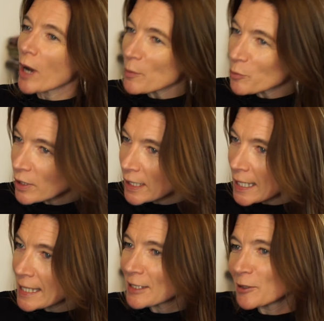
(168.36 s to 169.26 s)

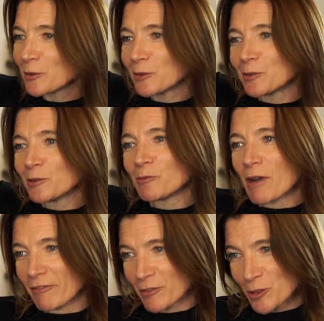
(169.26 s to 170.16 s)
upbringing? You
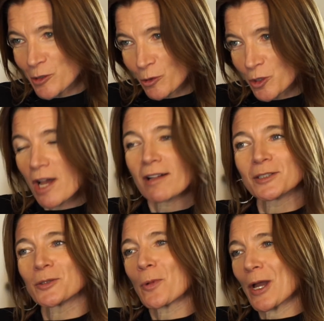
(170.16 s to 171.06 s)
referenced your
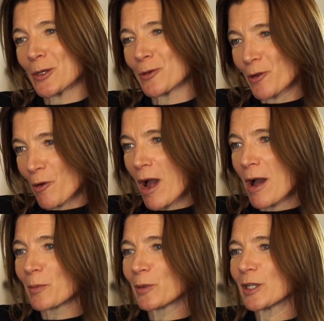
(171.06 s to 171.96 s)
childhood, where you grew
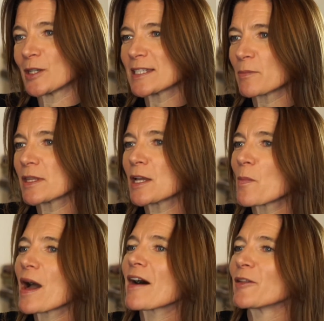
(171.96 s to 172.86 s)
up, you know, something
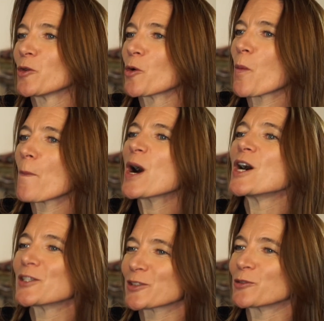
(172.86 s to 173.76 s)
about your
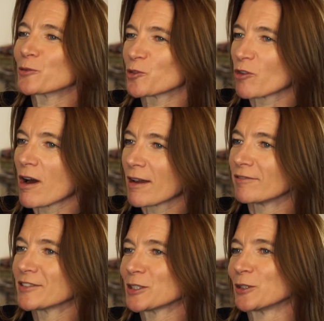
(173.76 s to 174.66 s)
personal
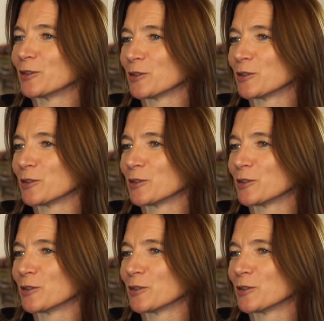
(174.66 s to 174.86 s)
drive to